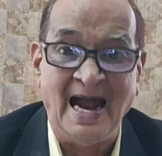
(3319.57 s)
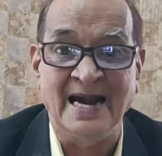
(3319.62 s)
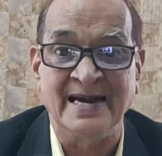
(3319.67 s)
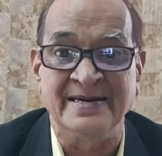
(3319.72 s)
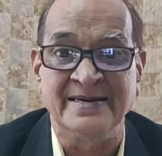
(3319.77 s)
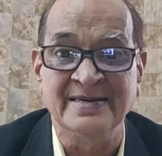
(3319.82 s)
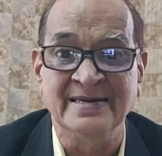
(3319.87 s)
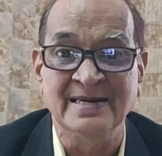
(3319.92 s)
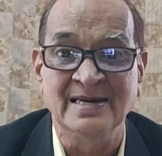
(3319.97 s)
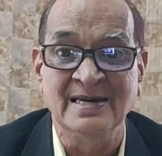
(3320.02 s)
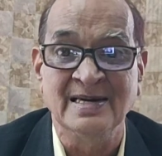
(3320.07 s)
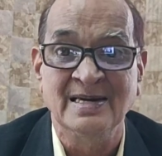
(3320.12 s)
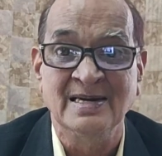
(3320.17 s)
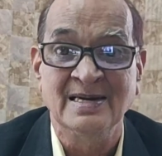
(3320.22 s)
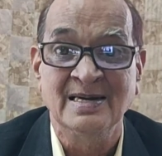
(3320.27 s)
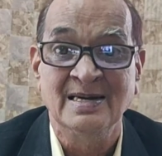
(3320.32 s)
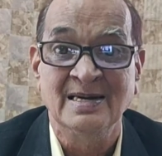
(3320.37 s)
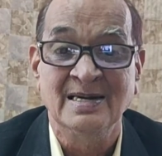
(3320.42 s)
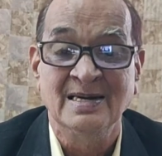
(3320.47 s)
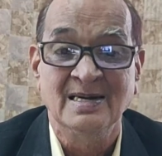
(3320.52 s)
and
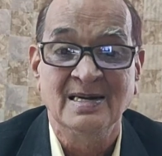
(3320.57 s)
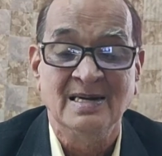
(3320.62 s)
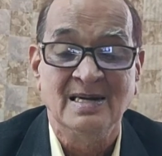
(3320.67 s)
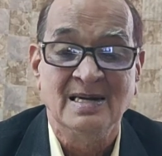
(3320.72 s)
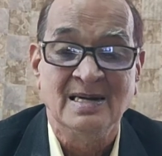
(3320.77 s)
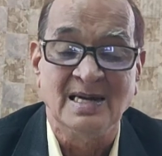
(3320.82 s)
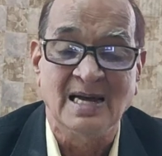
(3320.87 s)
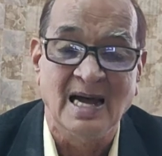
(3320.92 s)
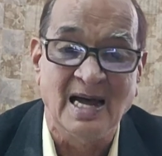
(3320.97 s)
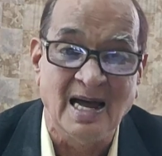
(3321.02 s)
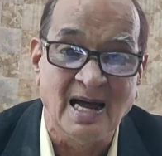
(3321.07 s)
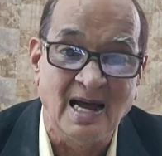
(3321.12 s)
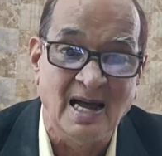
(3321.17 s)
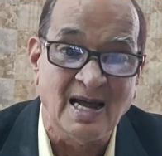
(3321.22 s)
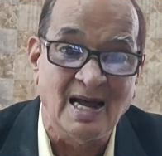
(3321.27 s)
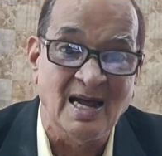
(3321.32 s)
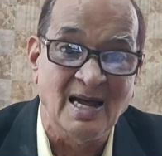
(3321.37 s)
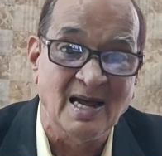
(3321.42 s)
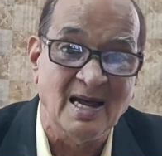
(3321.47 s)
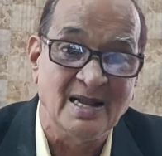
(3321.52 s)

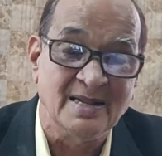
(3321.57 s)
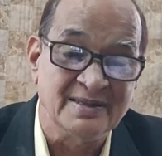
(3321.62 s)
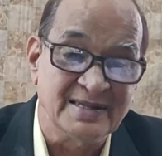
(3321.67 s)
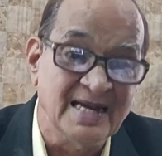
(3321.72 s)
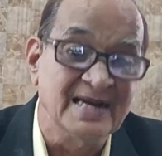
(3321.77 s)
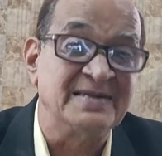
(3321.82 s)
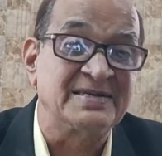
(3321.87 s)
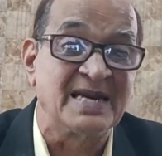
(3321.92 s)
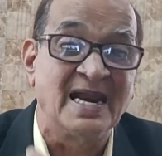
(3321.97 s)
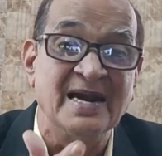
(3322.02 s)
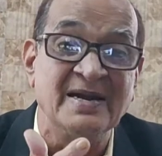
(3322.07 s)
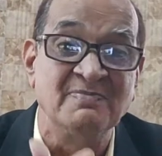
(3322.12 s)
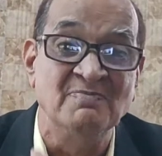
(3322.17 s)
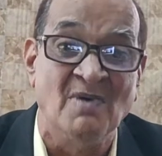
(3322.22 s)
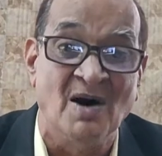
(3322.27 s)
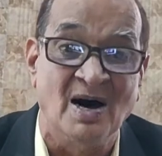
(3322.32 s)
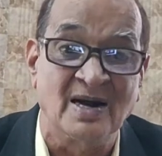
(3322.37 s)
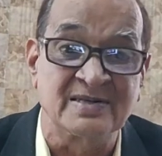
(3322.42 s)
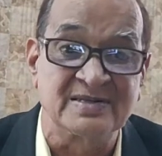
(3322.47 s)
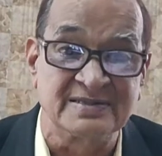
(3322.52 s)
uh, the
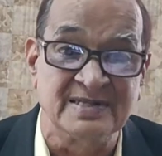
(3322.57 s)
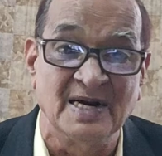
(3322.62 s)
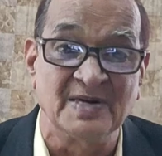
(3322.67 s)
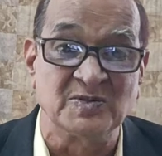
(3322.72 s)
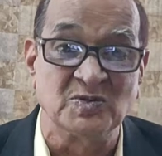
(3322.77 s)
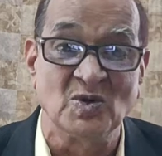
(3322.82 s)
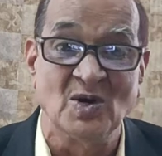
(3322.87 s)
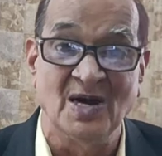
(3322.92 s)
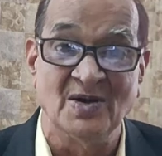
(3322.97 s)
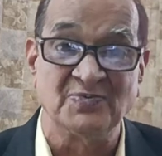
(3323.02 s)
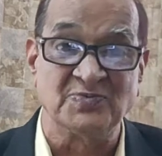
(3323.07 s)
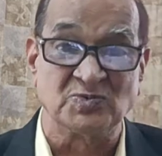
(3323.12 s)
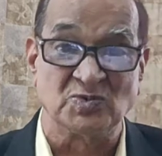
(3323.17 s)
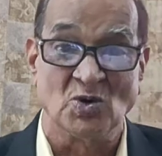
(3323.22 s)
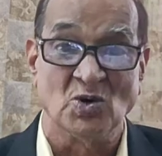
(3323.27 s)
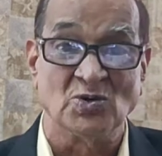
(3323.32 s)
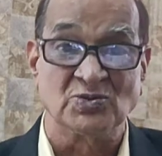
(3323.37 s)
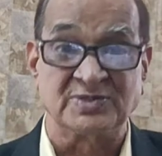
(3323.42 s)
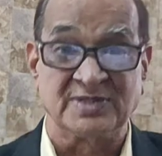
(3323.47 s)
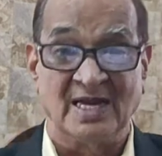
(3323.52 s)
trademark that you
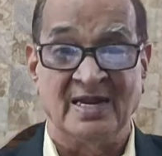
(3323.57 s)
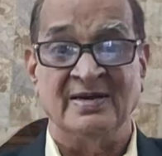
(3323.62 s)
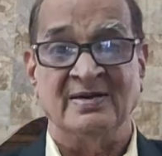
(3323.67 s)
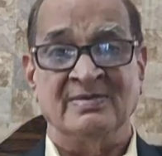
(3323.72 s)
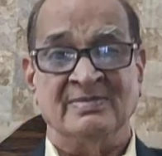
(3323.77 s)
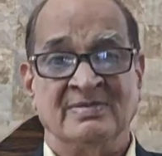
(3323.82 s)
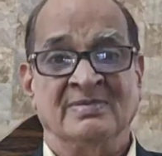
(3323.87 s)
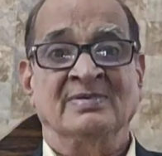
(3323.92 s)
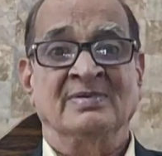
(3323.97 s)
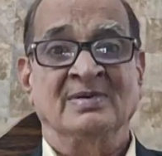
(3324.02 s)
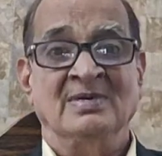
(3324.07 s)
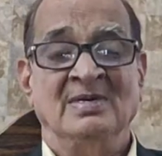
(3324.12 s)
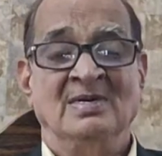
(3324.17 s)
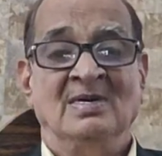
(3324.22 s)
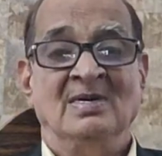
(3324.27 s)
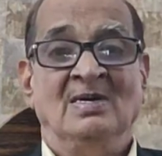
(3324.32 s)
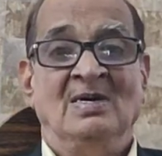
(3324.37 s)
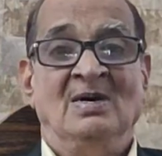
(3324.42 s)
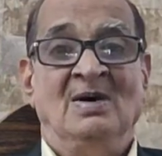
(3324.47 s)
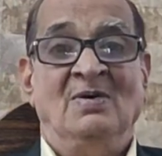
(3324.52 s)
have chosen.
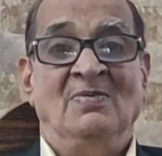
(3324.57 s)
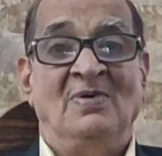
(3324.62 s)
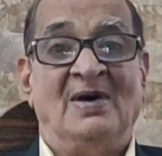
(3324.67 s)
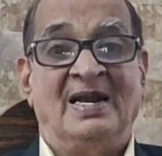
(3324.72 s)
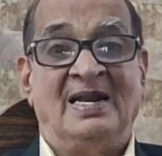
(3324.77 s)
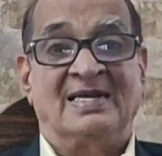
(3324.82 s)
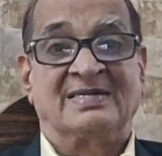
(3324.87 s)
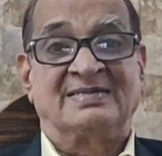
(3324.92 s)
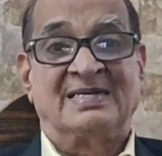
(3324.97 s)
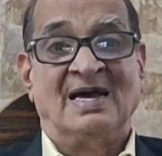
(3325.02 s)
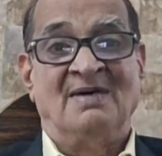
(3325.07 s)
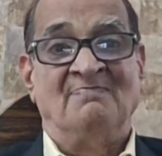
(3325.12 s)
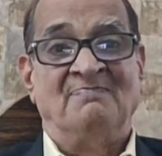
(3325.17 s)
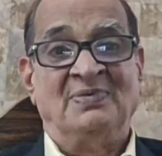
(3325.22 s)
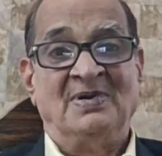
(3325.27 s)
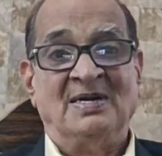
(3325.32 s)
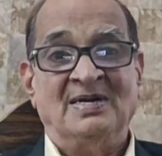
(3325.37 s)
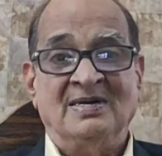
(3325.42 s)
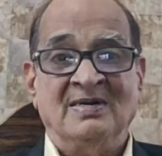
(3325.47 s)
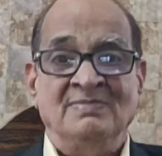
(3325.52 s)
For
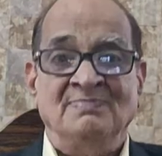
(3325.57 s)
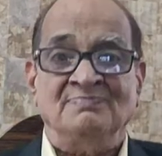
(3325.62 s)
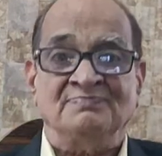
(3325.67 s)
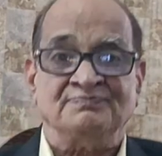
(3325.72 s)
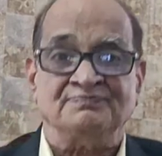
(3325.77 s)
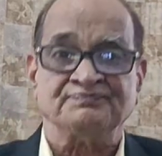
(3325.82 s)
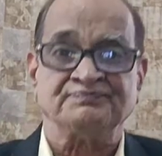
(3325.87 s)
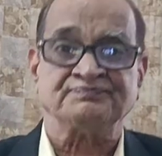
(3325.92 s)
example,